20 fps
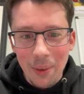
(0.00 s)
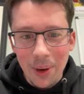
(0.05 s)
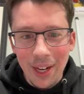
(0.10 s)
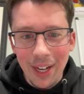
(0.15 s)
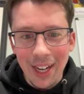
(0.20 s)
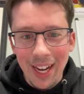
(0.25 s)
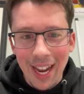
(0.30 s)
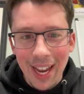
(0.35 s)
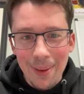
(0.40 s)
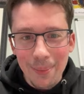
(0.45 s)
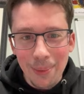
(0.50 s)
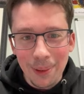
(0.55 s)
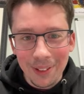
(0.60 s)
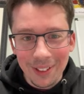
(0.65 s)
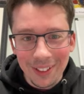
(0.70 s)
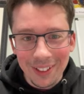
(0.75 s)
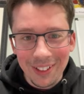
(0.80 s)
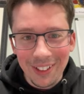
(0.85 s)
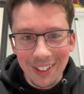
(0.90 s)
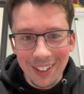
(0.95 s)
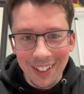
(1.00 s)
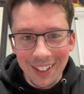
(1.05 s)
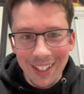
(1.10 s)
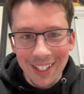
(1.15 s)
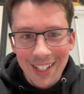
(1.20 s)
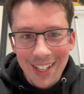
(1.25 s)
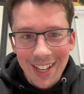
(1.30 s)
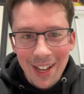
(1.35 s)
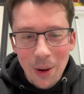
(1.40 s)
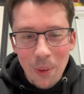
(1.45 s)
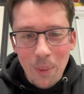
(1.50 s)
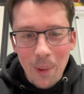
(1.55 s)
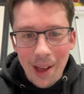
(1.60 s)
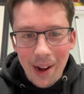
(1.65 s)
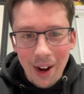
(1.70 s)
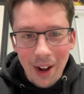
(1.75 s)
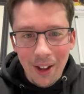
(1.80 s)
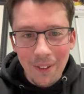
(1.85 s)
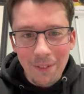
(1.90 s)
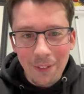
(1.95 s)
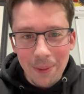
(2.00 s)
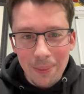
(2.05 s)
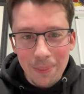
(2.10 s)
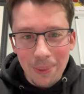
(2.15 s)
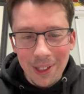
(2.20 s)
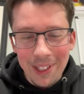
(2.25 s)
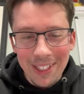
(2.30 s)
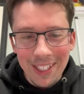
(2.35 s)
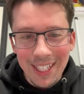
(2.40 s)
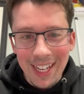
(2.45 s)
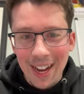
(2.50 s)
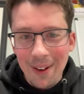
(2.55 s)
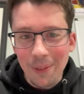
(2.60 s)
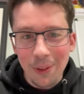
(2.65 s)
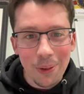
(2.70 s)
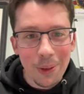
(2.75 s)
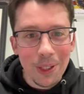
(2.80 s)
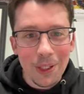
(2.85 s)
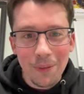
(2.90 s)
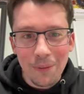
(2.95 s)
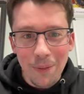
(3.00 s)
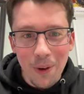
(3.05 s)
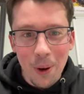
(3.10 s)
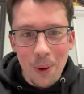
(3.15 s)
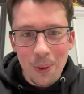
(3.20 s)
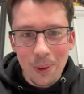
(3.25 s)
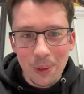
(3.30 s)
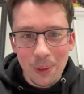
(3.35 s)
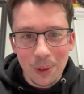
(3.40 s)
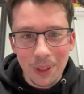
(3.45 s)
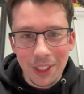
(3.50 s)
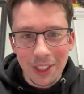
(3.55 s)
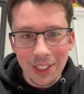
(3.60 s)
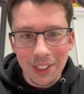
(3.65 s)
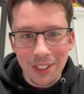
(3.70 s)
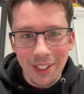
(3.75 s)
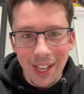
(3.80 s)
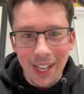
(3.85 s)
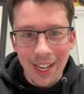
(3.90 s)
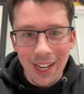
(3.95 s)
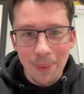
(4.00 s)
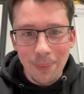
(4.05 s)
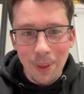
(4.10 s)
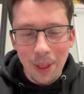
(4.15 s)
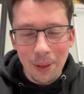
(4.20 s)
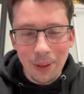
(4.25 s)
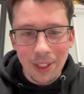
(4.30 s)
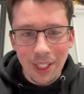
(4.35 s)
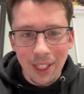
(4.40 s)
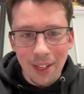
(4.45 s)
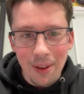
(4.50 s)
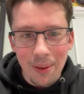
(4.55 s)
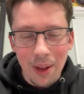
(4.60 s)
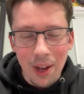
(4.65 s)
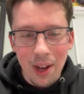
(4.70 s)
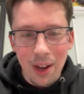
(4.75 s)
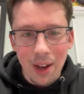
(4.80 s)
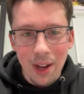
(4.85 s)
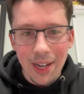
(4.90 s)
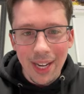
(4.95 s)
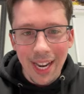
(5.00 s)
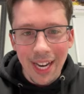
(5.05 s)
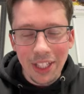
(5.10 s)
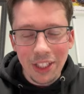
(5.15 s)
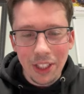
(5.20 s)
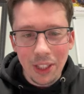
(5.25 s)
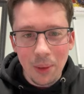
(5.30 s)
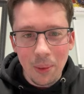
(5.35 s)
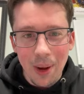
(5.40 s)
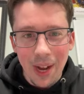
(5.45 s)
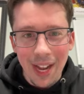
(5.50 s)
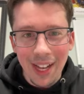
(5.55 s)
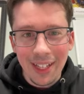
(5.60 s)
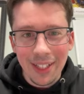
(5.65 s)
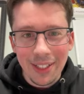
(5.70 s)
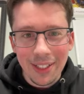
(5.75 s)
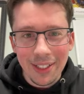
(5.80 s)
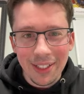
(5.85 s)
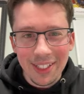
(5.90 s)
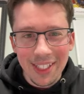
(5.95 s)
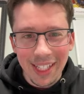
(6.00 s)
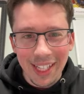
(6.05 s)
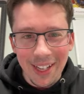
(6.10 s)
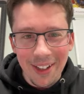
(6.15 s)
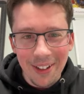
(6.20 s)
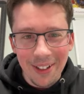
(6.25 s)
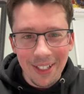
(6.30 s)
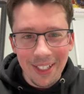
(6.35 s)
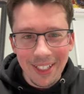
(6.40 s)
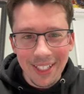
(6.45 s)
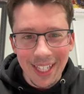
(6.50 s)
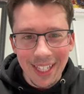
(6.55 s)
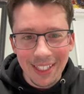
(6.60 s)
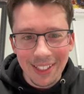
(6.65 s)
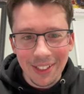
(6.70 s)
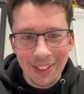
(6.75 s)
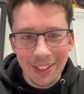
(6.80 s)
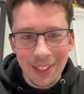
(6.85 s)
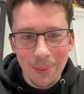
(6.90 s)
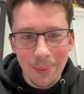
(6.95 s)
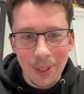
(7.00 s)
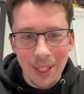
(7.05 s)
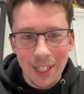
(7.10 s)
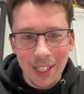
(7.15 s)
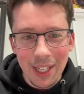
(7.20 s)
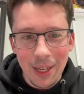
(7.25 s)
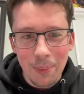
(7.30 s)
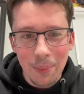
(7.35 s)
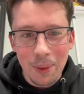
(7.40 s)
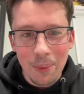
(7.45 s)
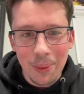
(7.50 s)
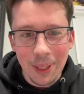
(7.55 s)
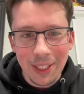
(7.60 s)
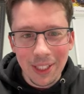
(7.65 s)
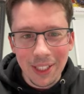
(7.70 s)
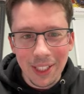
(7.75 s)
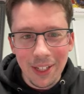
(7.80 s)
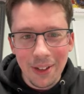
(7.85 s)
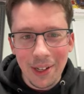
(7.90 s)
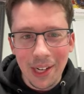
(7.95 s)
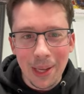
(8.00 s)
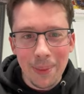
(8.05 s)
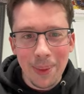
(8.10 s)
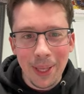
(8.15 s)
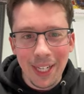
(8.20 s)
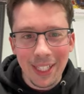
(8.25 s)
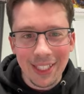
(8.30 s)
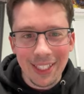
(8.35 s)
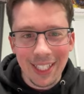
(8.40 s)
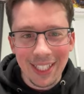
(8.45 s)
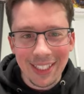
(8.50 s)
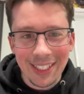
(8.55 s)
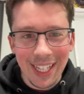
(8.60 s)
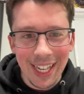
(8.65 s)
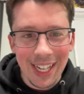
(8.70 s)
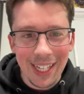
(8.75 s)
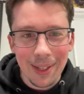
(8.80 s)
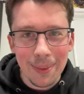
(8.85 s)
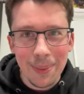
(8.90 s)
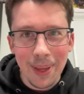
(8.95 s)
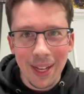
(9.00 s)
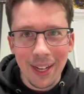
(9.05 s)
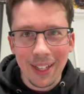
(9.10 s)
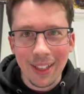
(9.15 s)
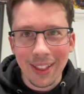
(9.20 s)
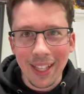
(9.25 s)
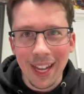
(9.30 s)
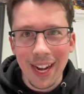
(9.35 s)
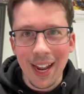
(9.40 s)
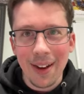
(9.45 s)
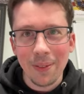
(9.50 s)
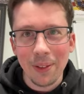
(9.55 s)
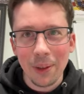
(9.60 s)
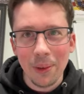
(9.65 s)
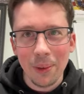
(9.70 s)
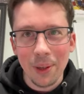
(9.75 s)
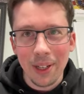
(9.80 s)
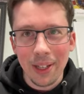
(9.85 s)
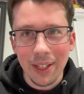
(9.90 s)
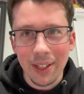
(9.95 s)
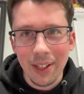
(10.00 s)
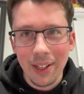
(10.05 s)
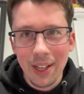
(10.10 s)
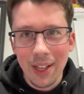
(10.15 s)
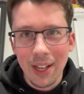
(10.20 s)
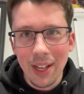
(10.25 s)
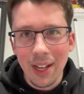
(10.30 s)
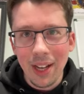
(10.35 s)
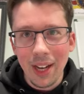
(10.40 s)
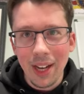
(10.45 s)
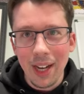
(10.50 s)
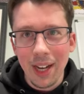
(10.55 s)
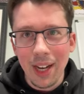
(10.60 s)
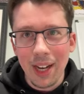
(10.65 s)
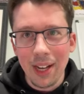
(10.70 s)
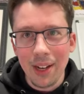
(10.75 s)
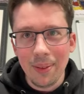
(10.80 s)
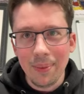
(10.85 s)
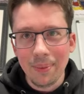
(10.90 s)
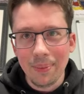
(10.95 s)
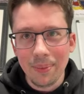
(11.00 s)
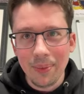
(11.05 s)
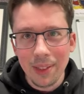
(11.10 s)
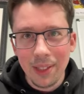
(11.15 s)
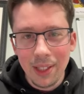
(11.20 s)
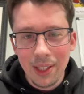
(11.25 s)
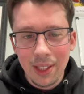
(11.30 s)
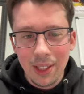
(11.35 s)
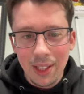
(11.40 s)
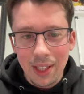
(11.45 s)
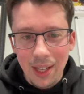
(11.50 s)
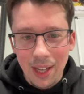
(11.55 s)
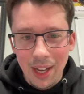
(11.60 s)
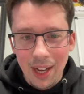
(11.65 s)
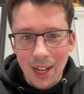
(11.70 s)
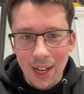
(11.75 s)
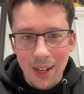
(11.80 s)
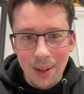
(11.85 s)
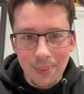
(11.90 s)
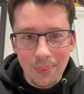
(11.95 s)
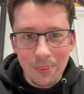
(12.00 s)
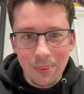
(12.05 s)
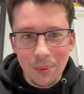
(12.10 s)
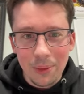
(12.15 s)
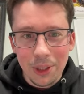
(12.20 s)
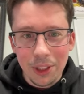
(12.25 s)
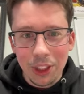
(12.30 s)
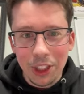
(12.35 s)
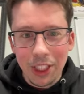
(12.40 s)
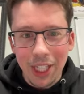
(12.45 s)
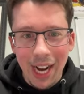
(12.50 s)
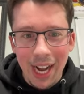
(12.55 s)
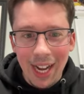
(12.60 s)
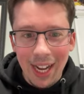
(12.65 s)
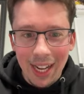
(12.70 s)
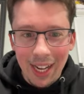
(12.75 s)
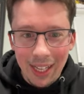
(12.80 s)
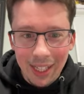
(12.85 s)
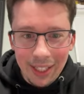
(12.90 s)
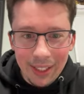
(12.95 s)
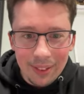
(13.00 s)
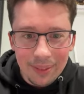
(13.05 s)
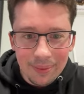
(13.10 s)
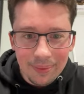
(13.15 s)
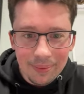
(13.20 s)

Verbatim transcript: when an Amber Alert went off in prison, everyone's phones would just light up. There was like a, a nationwide security test or something a couple months ago, and I made a TikTok about it that everyone um, um, was shot on it.